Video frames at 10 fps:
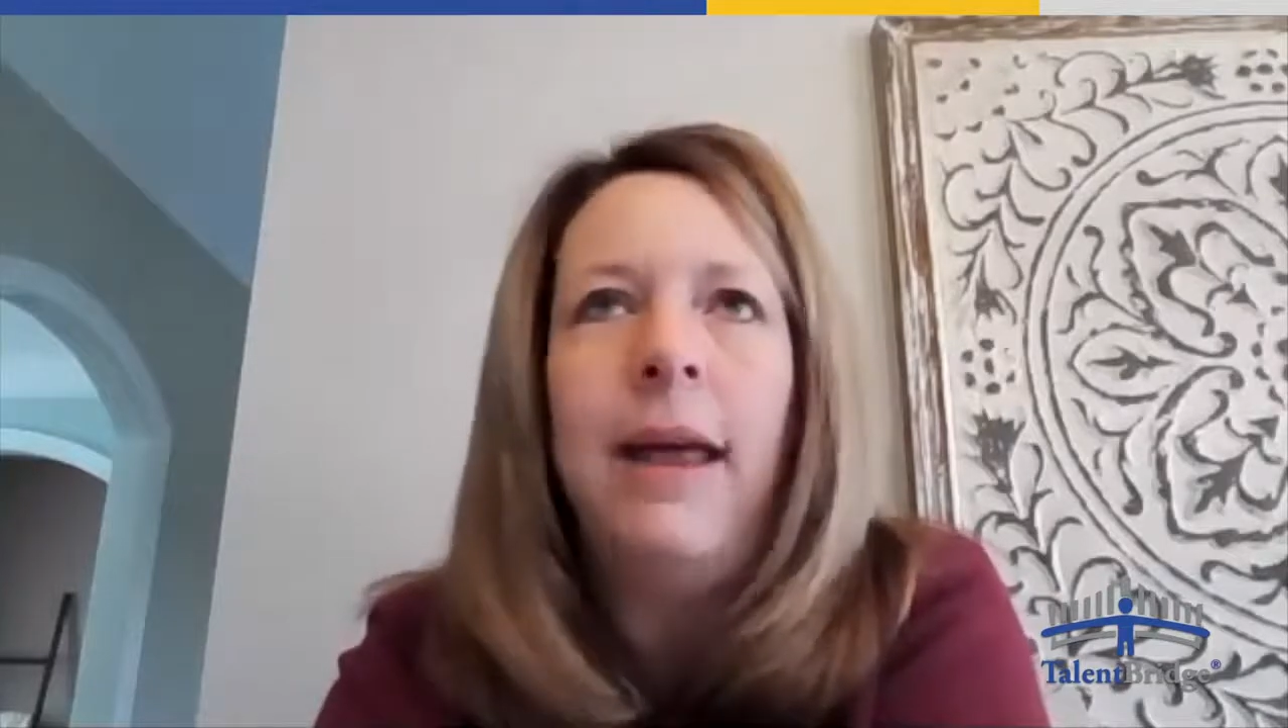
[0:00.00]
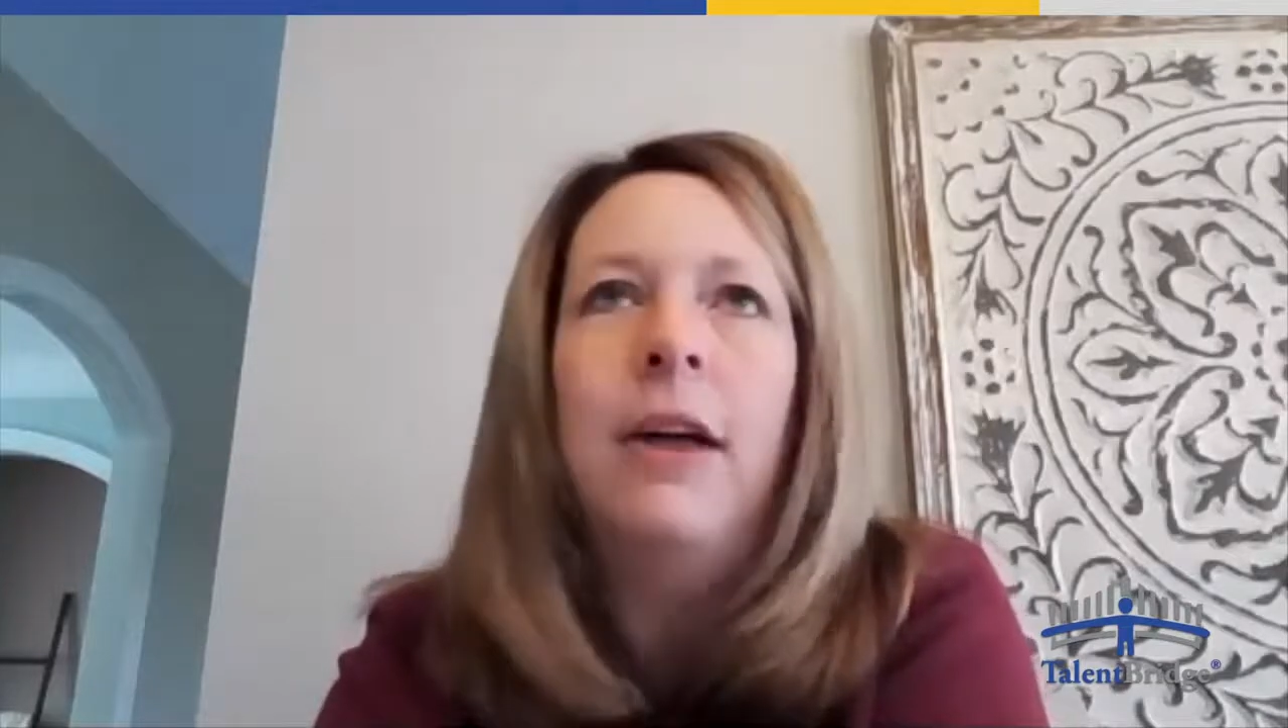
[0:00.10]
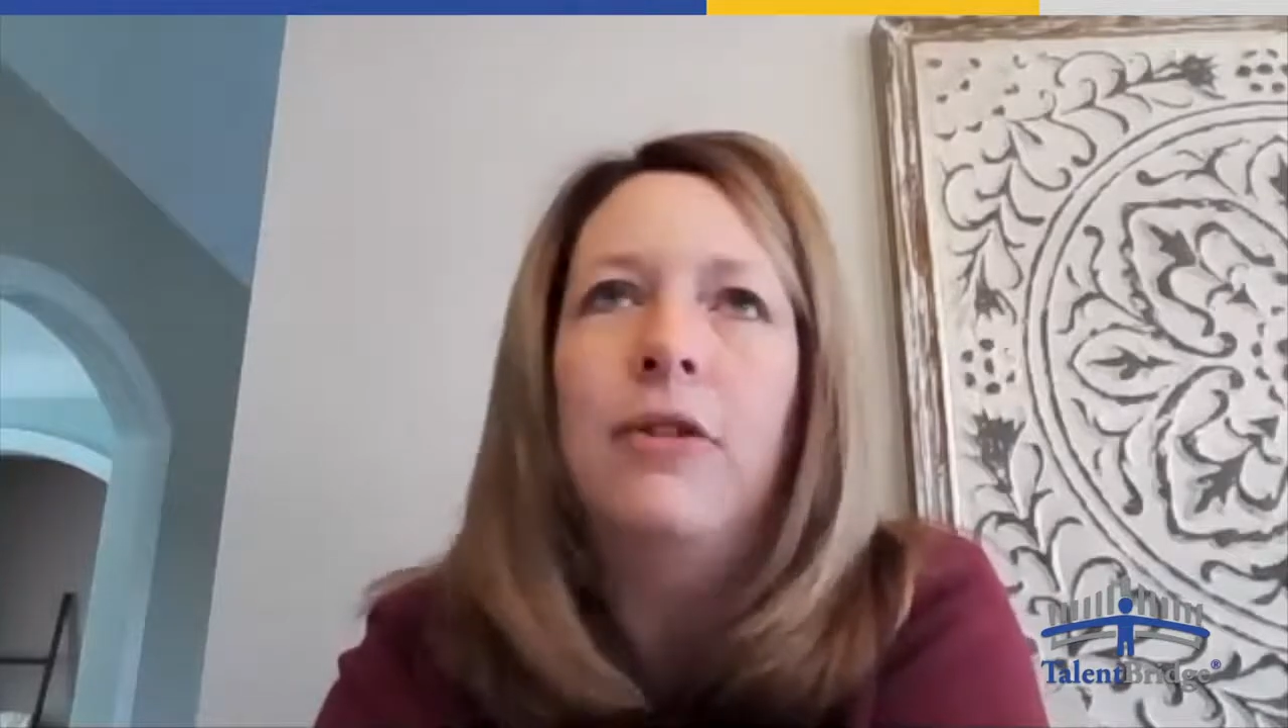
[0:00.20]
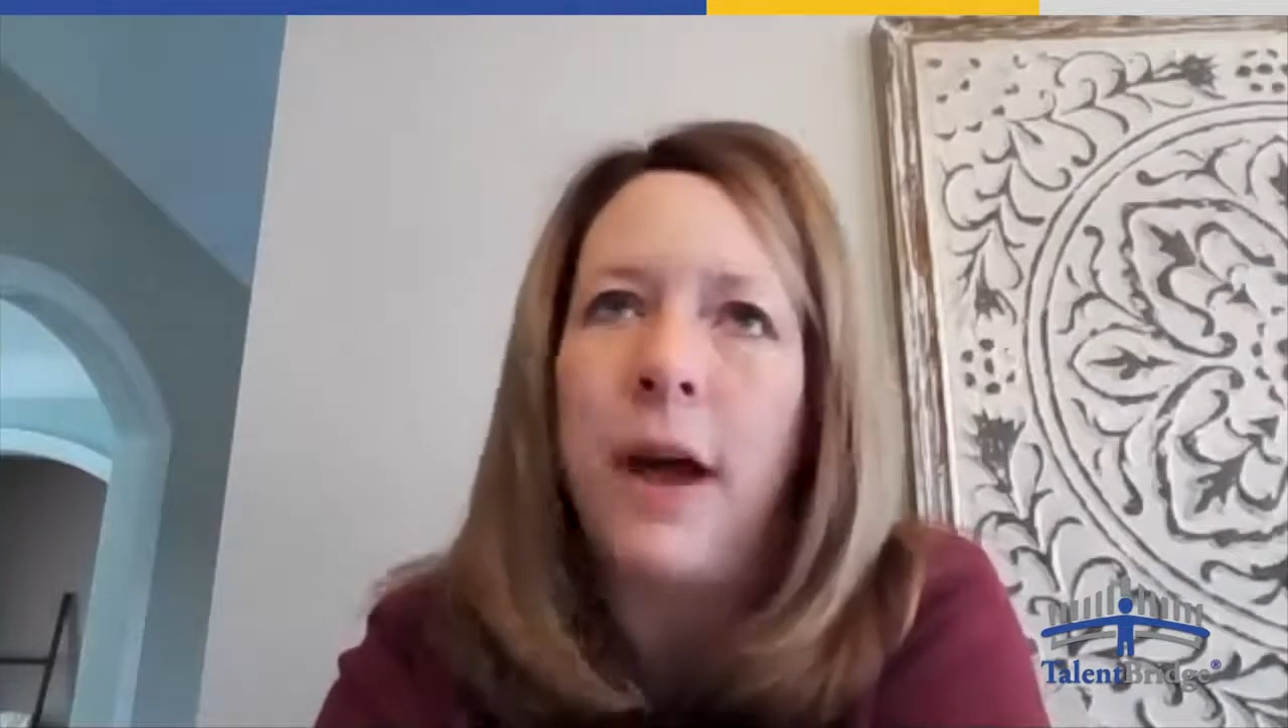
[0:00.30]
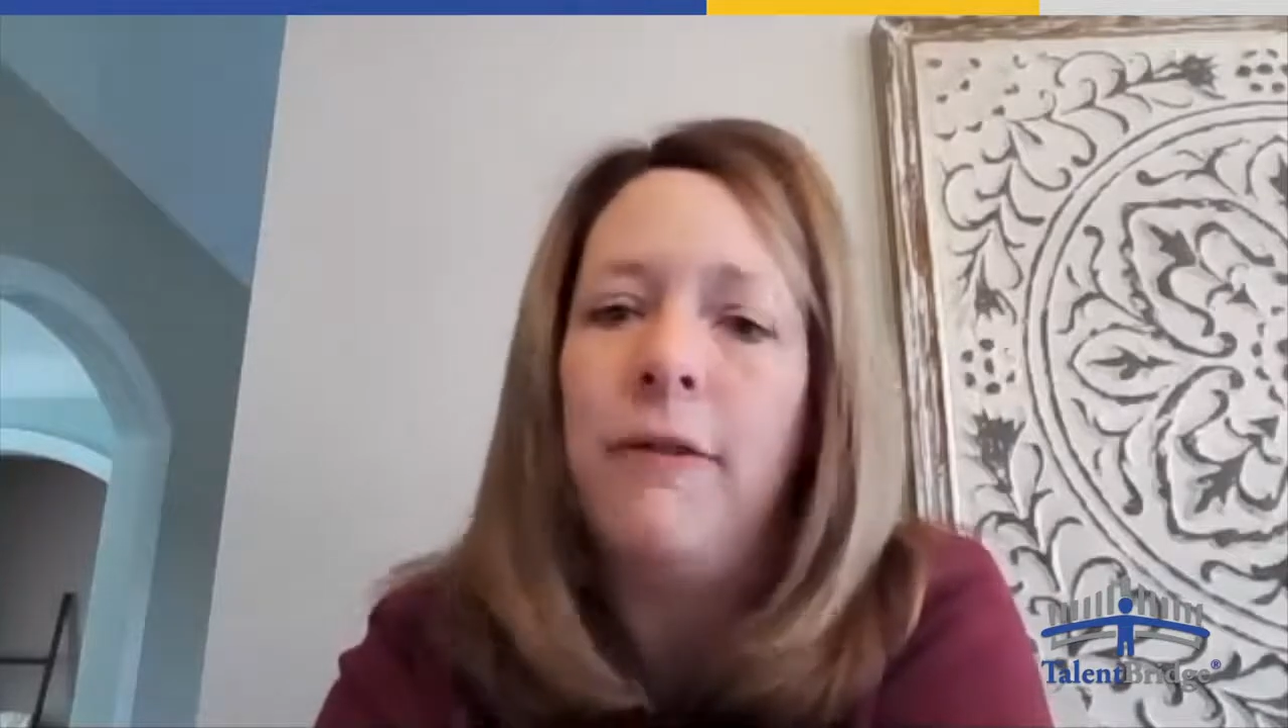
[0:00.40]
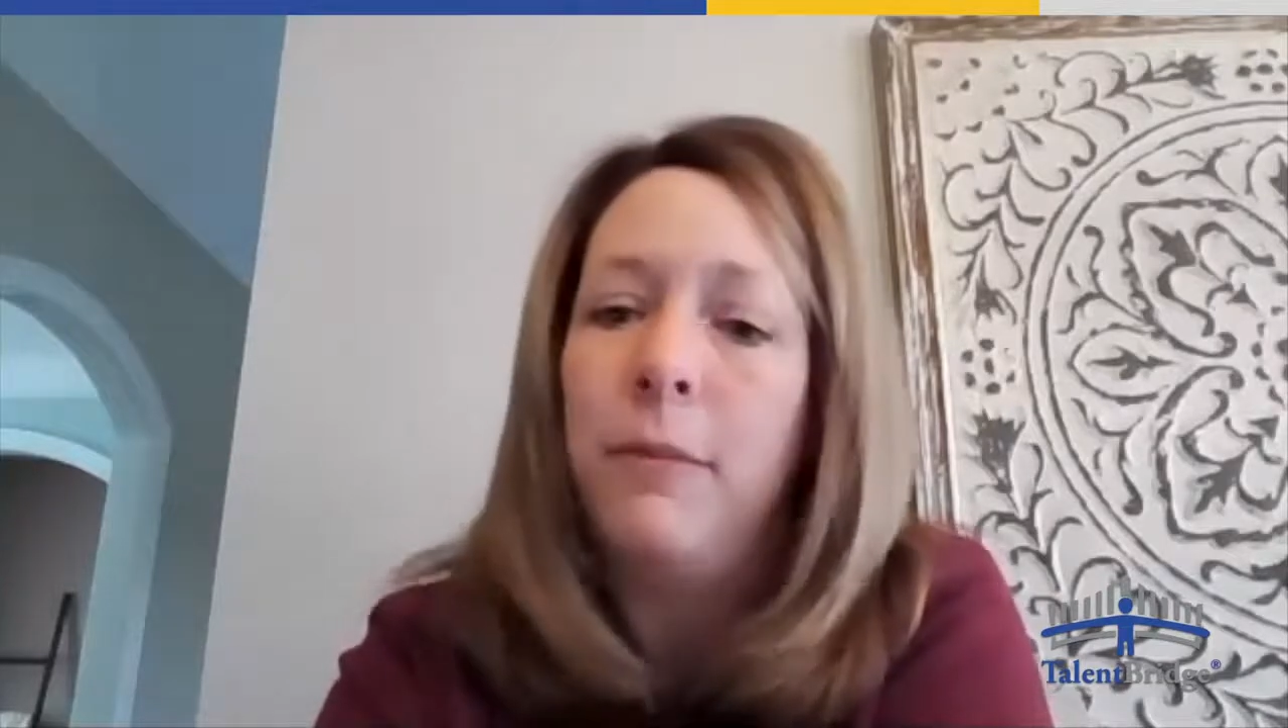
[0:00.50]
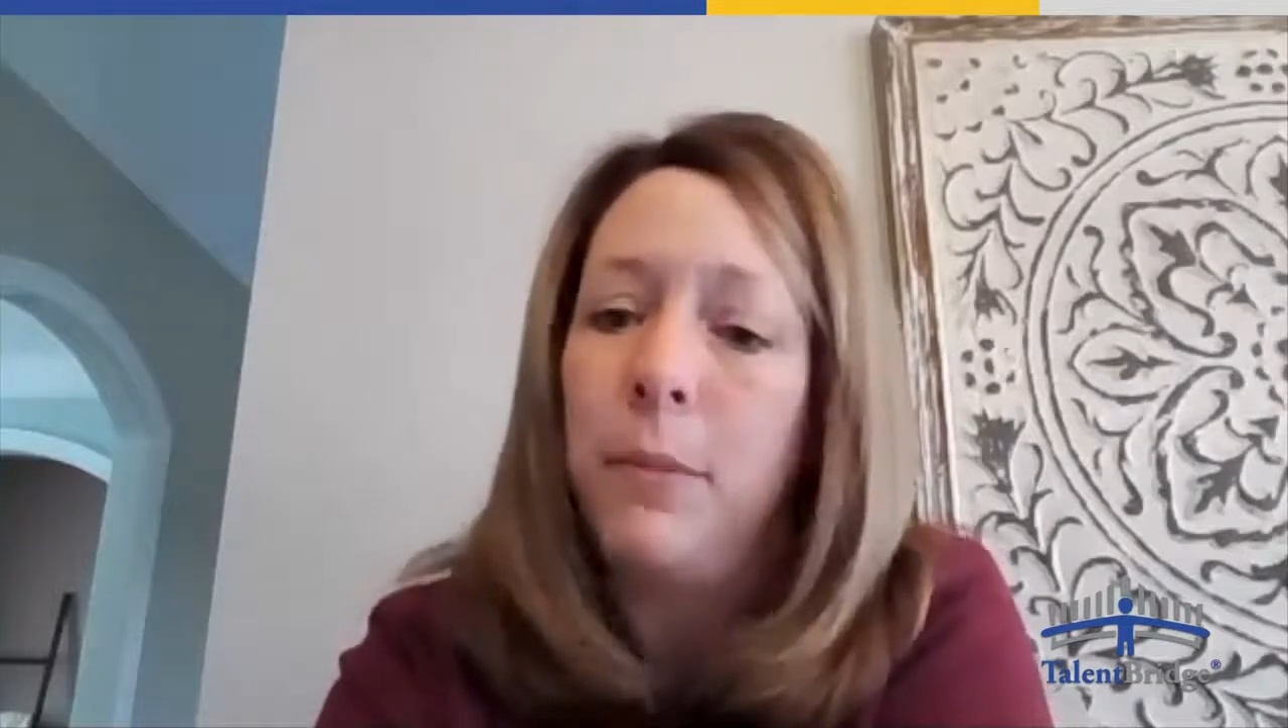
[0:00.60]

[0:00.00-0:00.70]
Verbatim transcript: a drive for